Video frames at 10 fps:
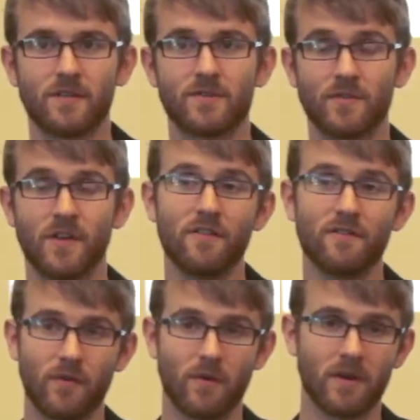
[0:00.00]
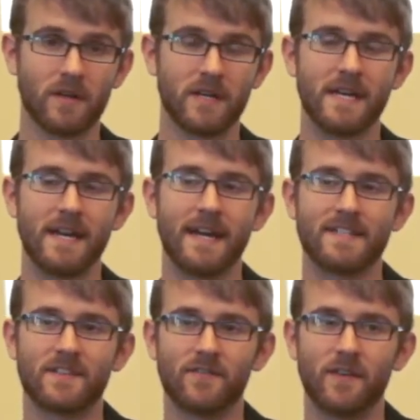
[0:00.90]
So therefore,
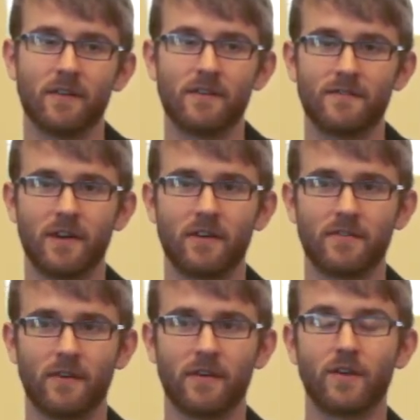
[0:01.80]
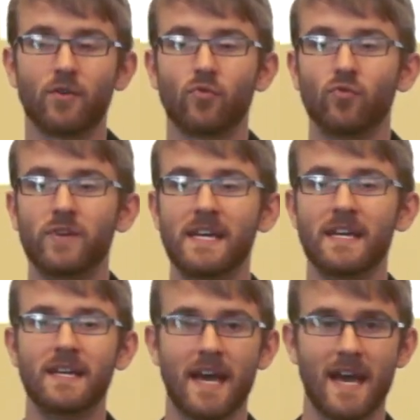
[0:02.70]
it's a very, very, very
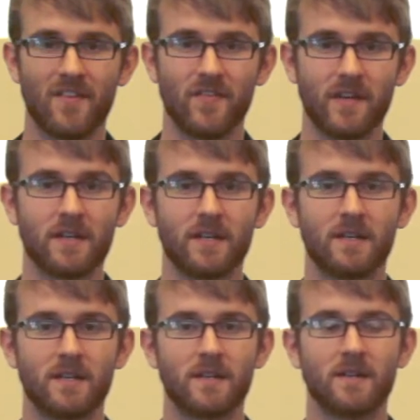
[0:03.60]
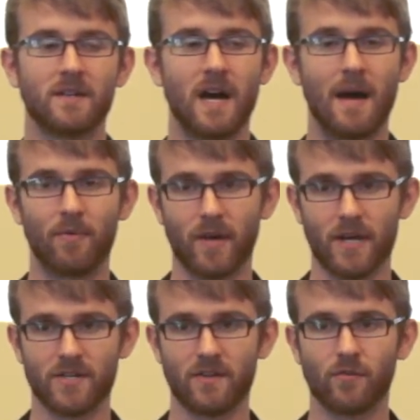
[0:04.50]
read-heavy
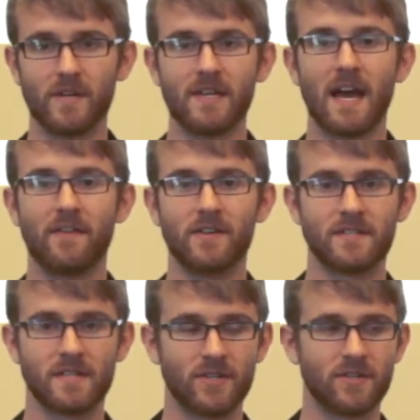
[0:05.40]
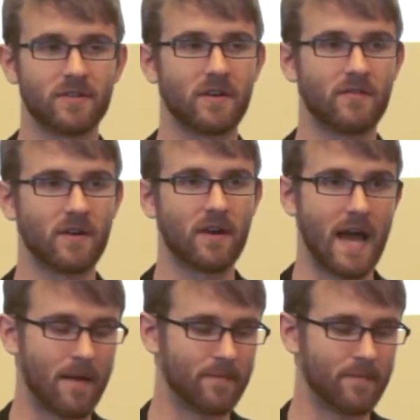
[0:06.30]
operation, read-heavy center of our app.